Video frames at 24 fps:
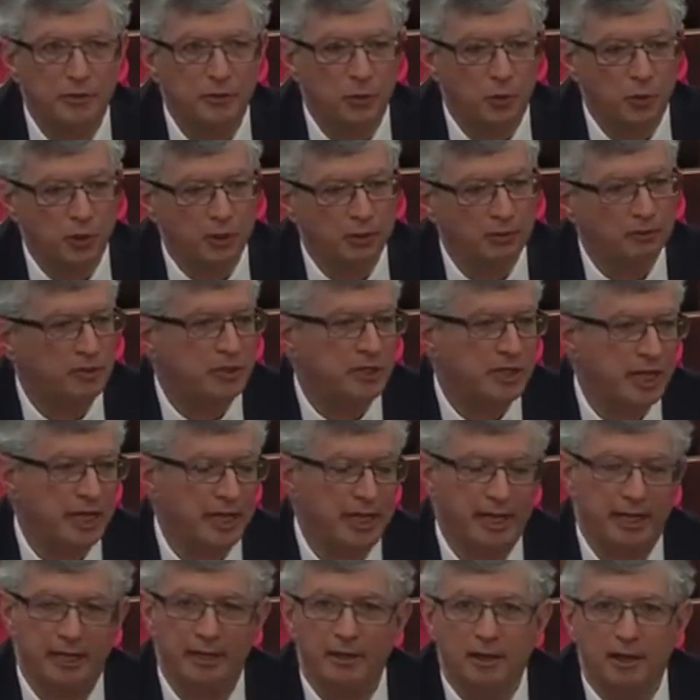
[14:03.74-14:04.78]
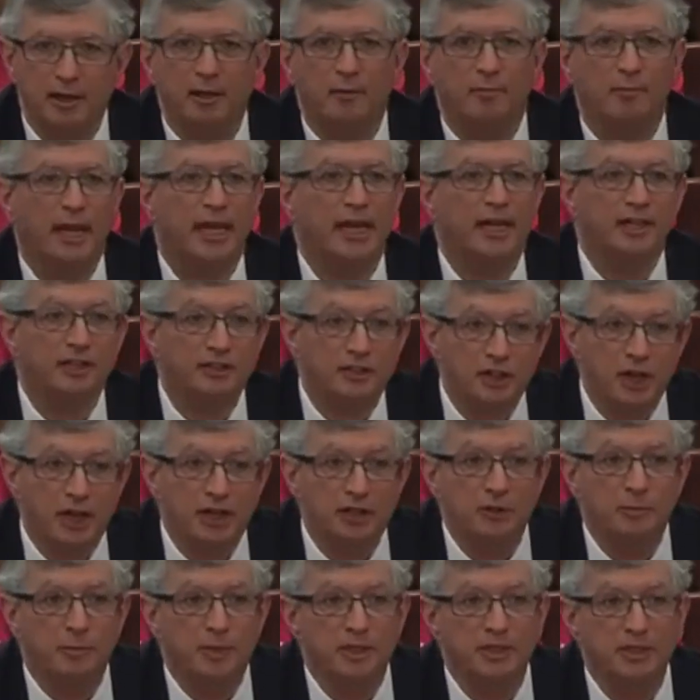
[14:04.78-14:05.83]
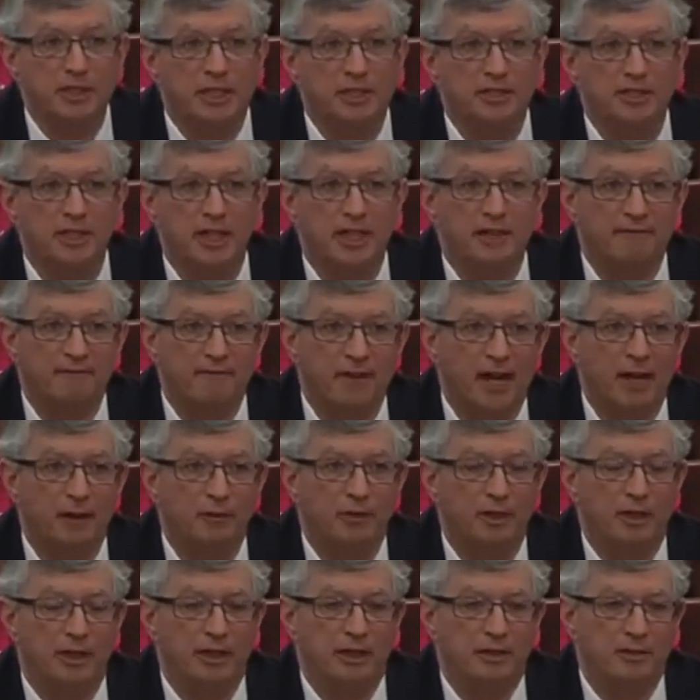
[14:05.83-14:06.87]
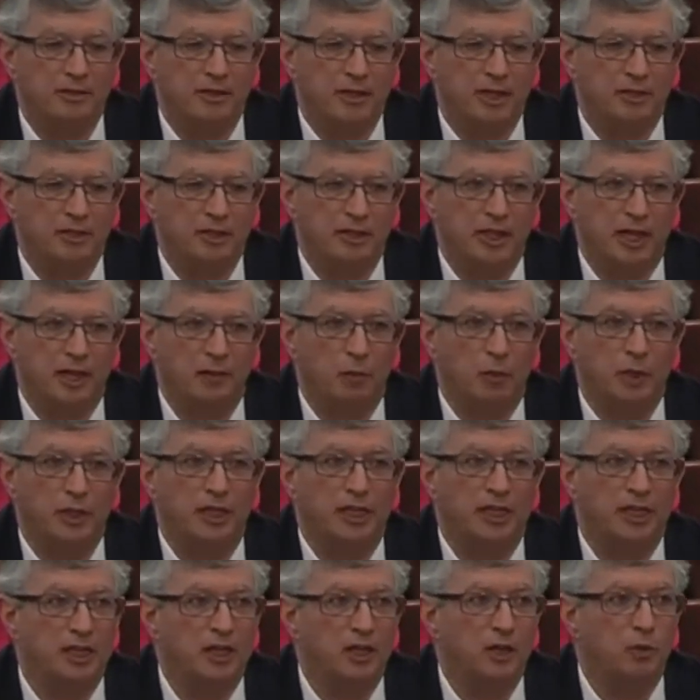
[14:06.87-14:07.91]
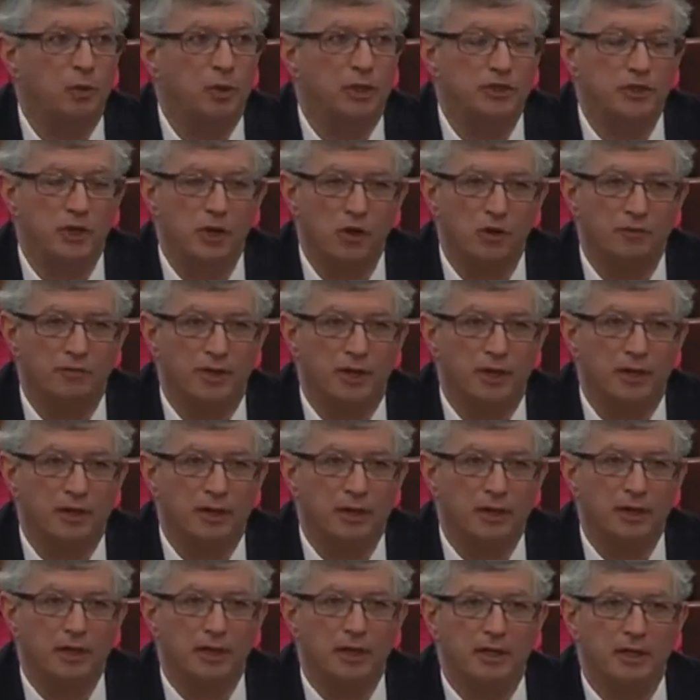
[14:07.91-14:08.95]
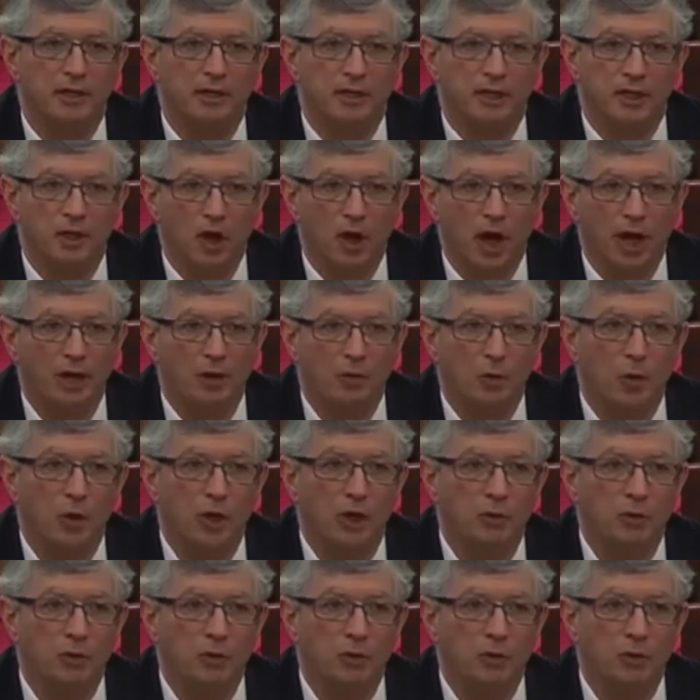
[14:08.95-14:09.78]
would, say, make adjustments as they found things, such that when the year was over, the audit work